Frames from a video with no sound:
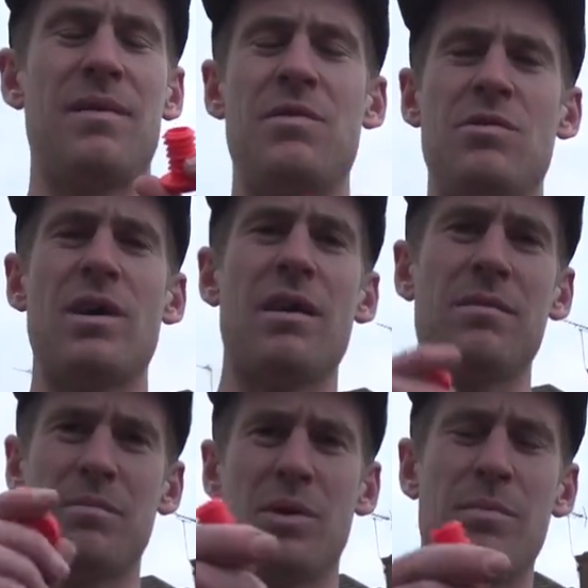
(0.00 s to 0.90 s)
If you
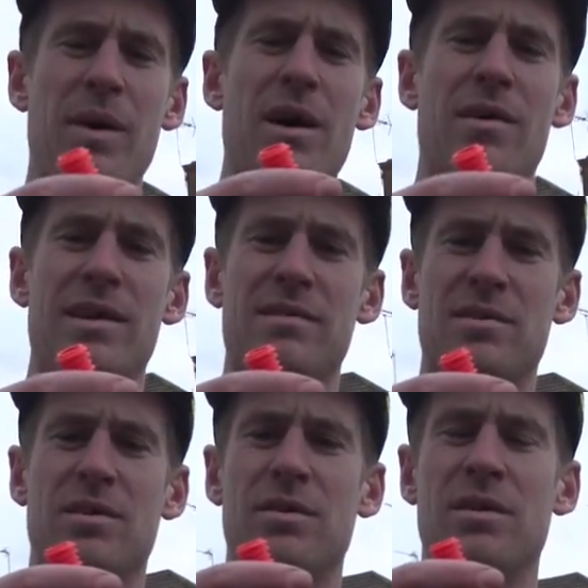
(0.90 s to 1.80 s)
don't put bar ends
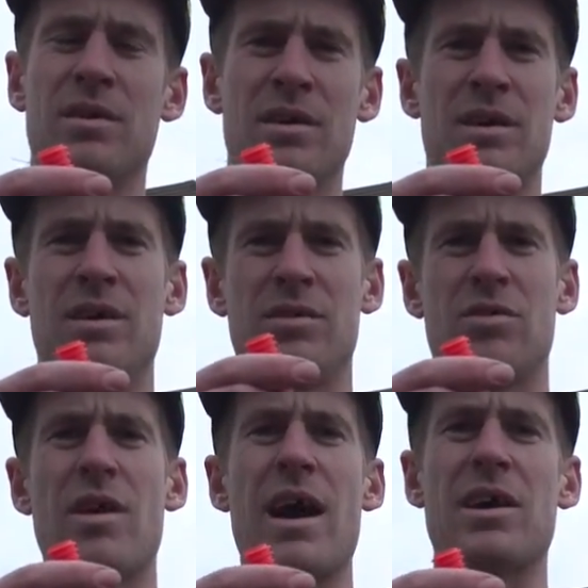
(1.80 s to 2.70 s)
on and
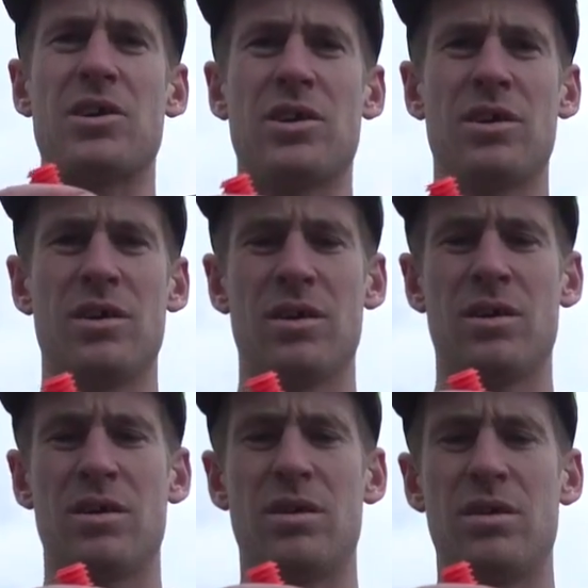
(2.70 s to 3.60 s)
crash,
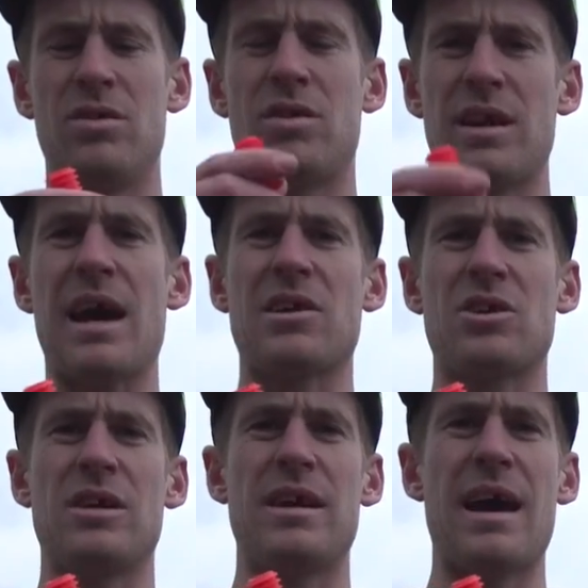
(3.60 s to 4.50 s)
you could
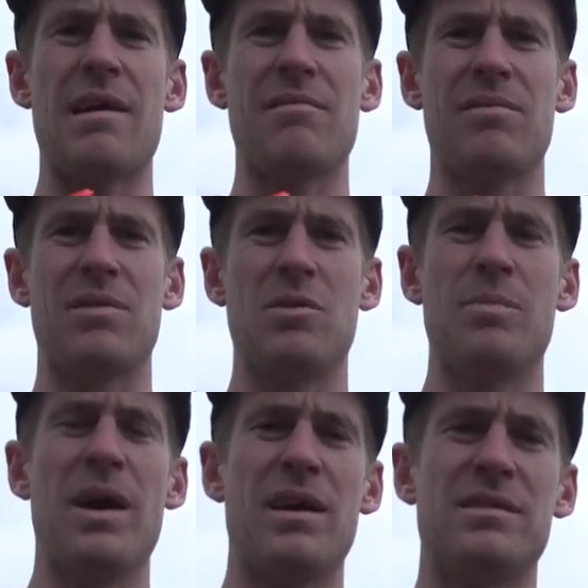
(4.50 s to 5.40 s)
actually have your
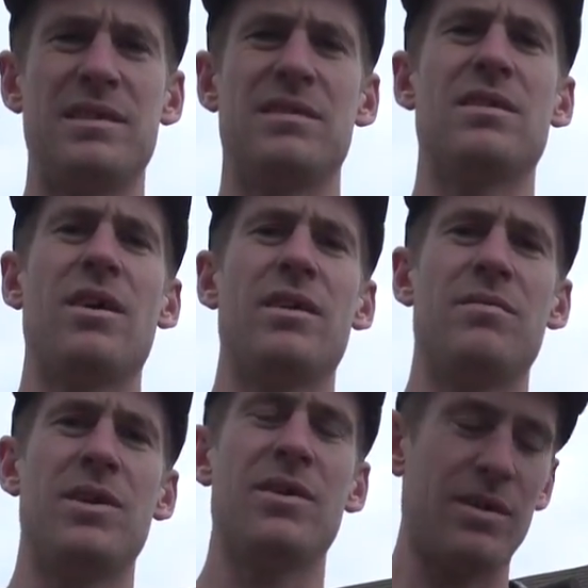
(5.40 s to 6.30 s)
bars inside of
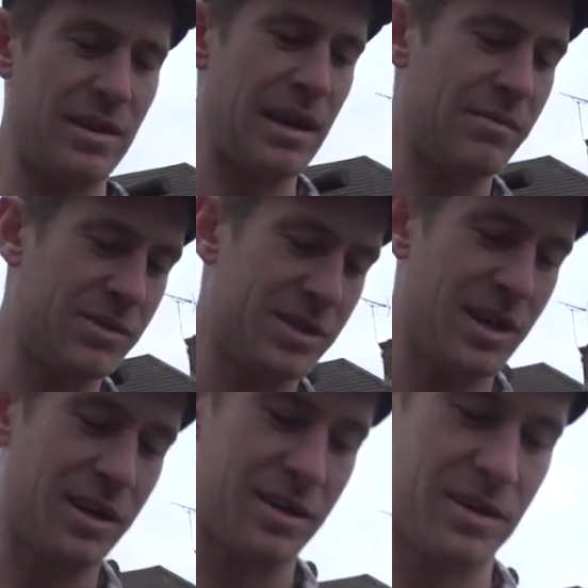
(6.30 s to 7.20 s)
you, and that would
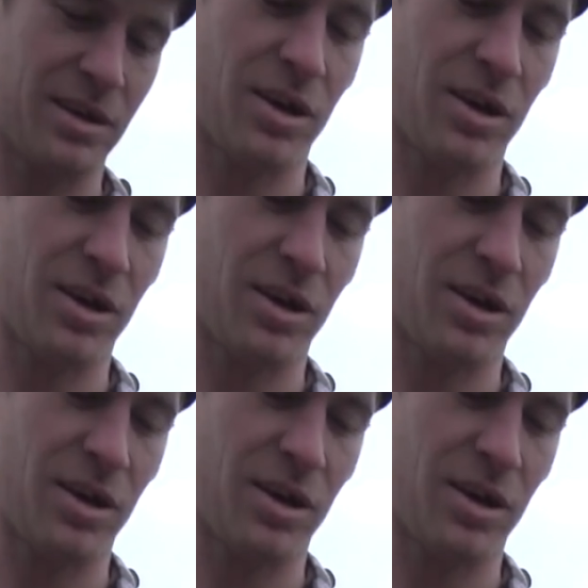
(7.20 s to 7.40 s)
suck a